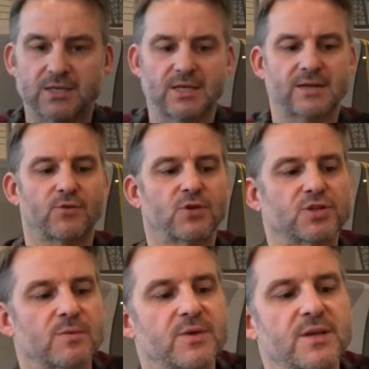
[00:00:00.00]
So let's have a look at
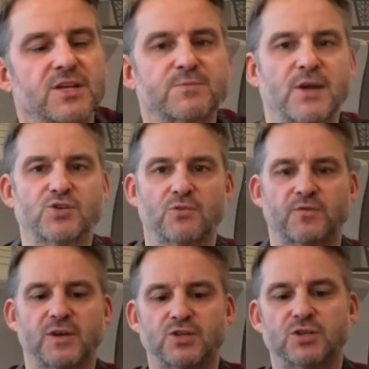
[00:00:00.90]
some of these special
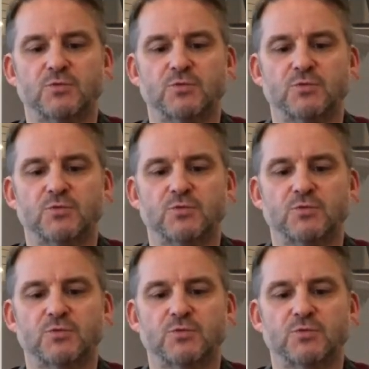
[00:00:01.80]
features.